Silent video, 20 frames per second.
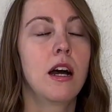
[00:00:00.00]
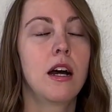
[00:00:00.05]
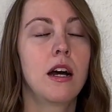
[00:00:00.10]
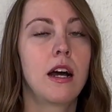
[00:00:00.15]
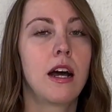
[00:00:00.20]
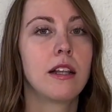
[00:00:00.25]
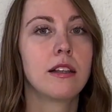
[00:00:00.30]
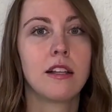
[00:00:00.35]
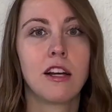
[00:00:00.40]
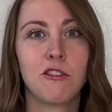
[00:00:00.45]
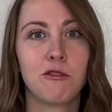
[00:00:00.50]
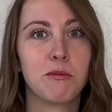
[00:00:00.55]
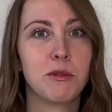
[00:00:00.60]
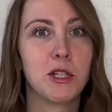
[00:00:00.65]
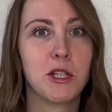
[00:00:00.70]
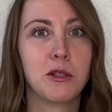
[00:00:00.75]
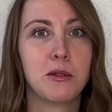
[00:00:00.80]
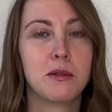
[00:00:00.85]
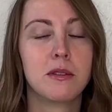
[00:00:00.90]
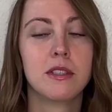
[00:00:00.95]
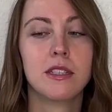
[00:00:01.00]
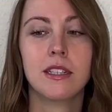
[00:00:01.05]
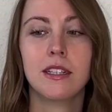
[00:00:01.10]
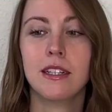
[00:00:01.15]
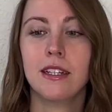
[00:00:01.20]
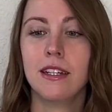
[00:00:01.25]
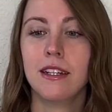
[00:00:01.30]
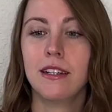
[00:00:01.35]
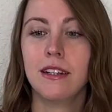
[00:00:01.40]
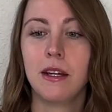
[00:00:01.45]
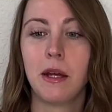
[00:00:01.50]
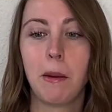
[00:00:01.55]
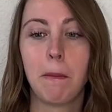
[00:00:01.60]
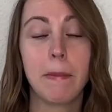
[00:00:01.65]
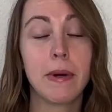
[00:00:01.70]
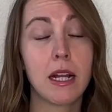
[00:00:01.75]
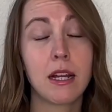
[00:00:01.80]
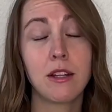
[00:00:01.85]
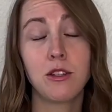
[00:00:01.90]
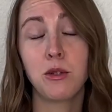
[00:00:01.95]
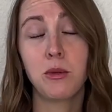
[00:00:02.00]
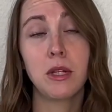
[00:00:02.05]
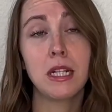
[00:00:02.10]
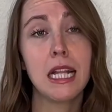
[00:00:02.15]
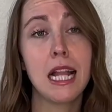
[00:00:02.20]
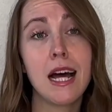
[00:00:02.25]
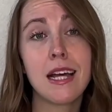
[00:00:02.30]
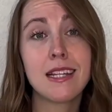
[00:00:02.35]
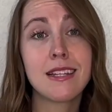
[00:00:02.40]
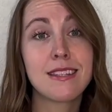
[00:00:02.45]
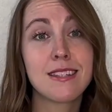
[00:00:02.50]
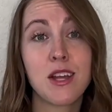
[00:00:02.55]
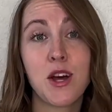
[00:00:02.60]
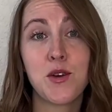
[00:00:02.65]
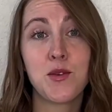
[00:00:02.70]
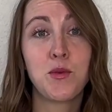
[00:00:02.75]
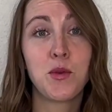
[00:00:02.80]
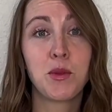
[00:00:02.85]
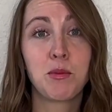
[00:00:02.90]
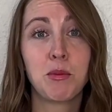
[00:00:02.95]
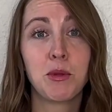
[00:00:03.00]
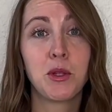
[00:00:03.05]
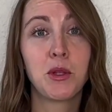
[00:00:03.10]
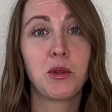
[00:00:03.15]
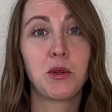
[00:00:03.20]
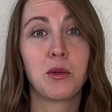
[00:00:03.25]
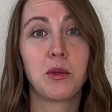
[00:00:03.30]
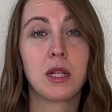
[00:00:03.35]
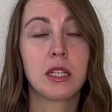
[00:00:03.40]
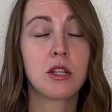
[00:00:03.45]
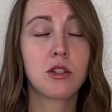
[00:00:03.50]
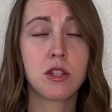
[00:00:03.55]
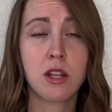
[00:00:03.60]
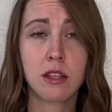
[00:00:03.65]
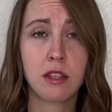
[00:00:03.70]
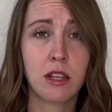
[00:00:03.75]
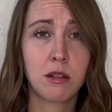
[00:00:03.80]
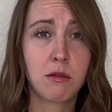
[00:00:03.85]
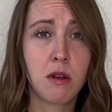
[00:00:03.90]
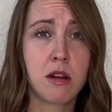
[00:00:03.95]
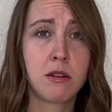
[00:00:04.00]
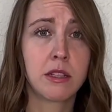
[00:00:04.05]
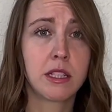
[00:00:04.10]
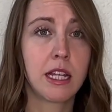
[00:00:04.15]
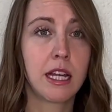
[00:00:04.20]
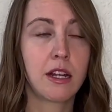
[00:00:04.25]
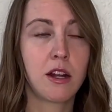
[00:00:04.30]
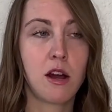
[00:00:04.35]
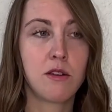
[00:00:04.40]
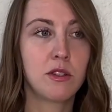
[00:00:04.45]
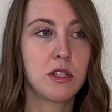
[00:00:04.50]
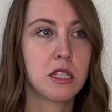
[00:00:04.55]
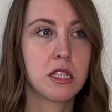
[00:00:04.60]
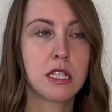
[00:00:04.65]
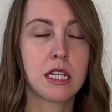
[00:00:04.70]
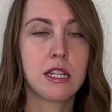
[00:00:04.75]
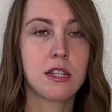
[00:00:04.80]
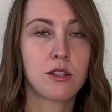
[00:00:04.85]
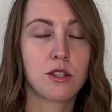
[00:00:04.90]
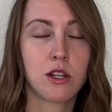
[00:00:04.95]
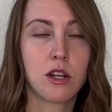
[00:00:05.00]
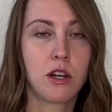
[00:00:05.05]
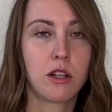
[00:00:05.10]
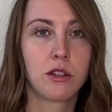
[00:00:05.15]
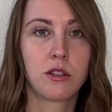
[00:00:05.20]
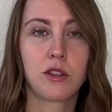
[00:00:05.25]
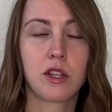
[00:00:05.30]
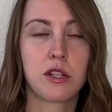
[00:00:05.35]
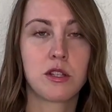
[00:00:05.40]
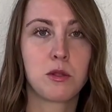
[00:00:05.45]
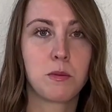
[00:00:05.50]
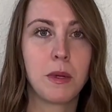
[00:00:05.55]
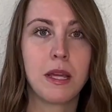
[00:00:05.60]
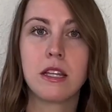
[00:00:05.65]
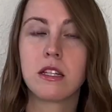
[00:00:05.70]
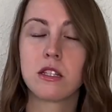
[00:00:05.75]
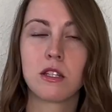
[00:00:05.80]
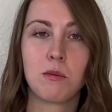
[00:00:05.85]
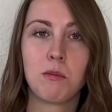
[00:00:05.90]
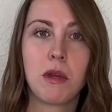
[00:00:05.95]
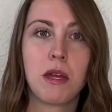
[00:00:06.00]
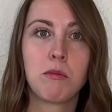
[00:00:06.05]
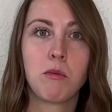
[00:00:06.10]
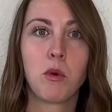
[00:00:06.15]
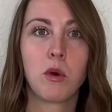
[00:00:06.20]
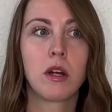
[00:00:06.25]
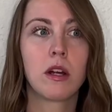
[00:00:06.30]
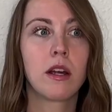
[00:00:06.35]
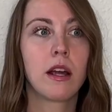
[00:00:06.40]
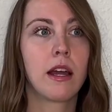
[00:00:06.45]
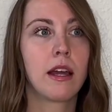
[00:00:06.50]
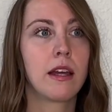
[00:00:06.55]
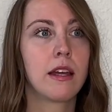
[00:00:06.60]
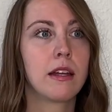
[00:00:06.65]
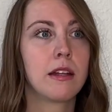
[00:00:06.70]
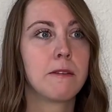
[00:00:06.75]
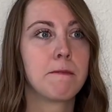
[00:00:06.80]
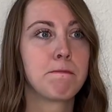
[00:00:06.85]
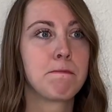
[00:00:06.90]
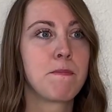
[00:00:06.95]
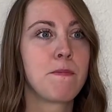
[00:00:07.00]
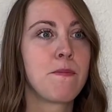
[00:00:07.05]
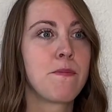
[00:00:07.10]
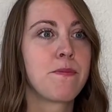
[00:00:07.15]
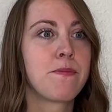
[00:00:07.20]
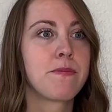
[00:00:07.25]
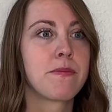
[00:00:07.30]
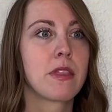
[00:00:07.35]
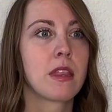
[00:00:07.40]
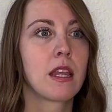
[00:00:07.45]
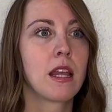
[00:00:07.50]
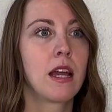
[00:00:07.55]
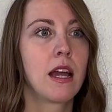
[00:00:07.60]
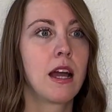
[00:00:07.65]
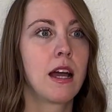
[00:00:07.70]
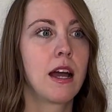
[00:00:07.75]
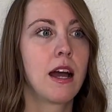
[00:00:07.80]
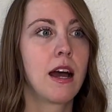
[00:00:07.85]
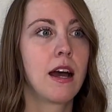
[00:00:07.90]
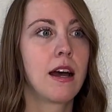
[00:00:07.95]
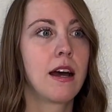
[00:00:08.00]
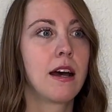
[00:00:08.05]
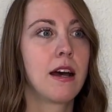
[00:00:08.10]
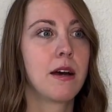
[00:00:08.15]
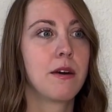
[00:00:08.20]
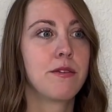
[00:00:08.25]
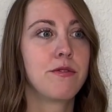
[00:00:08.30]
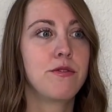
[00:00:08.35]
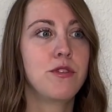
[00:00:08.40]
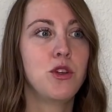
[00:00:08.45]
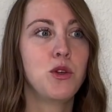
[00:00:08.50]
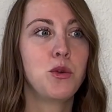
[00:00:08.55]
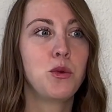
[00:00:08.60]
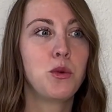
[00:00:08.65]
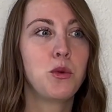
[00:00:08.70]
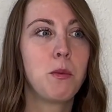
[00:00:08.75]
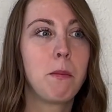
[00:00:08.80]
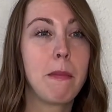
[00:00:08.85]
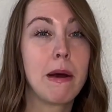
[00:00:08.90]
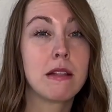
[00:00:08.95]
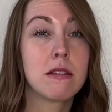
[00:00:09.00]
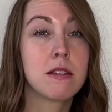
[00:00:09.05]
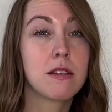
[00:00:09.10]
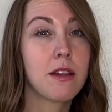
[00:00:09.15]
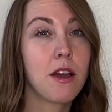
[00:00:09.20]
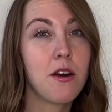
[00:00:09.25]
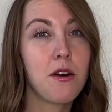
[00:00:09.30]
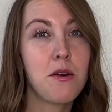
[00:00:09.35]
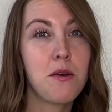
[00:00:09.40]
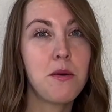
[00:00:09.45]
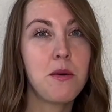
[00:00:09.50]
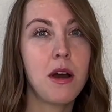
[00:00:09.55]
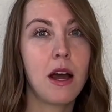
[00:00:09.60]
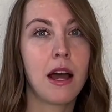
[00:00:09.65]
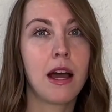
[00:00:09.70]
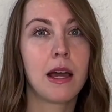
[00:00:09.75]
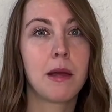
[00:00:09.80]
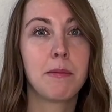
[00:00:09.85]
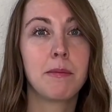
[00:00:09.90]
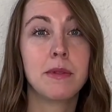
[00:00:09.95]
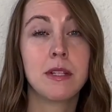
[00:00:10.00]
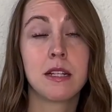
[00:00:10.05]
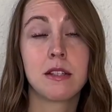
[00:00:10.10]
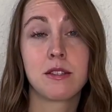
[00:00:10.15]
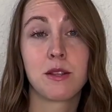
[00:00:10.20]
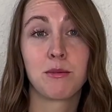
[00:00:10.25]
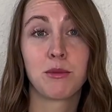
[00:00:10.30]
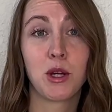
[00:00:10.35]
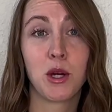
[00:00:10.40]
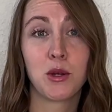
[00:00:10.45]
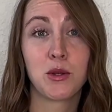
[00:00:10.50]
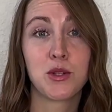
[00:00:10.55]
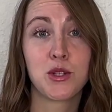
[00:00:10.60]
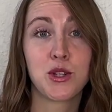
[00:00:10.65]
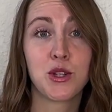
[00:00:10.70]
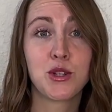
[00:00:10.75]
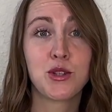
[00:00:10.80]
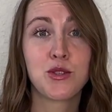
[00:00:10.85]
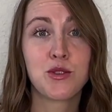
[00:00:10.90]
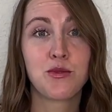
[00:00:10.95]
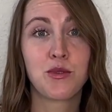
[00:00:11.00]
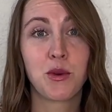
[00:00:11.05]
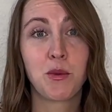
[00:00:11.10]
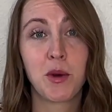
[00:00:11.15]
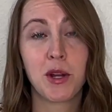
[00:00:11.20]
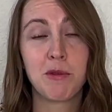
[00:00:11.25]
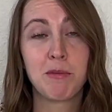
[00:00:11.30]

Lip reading: I love blue, but I do a lot of stuff with blue, and there's nothing wrong with that. Obviously, it's a color that speaks to me more. And a few months ago, I did some coasters for one of